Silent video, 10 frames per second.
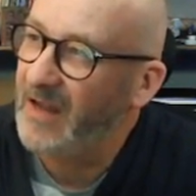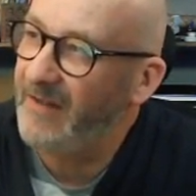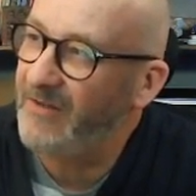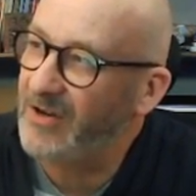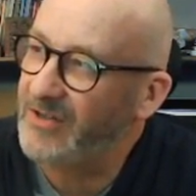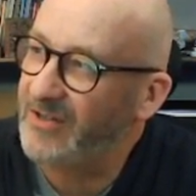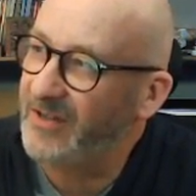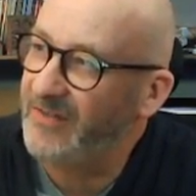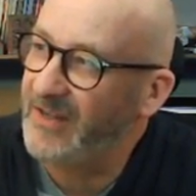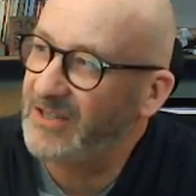evidence
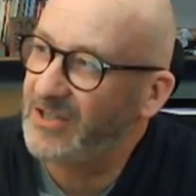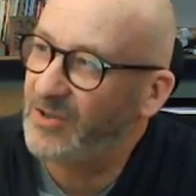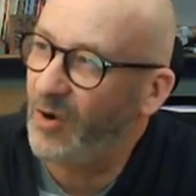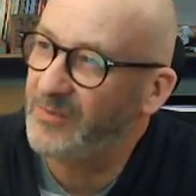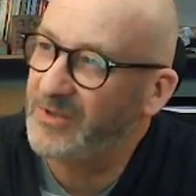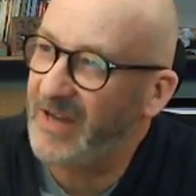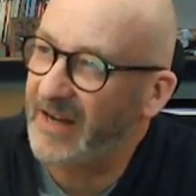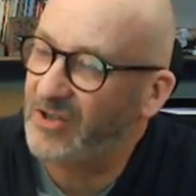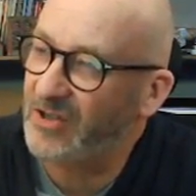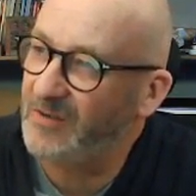that this top
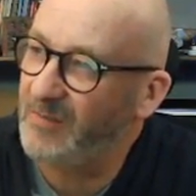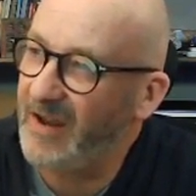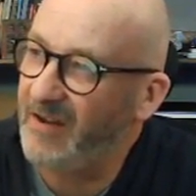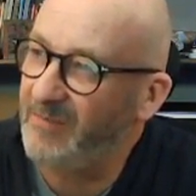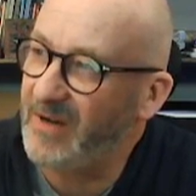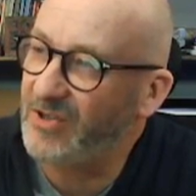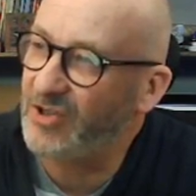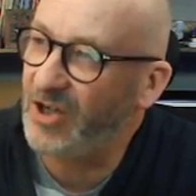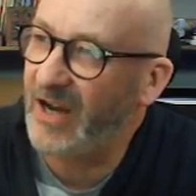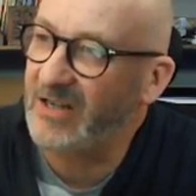section may have been
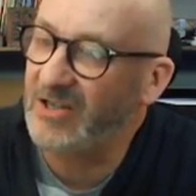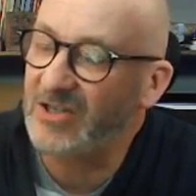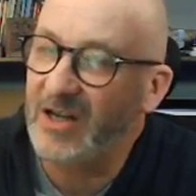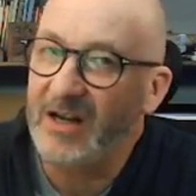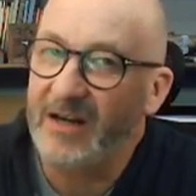changed.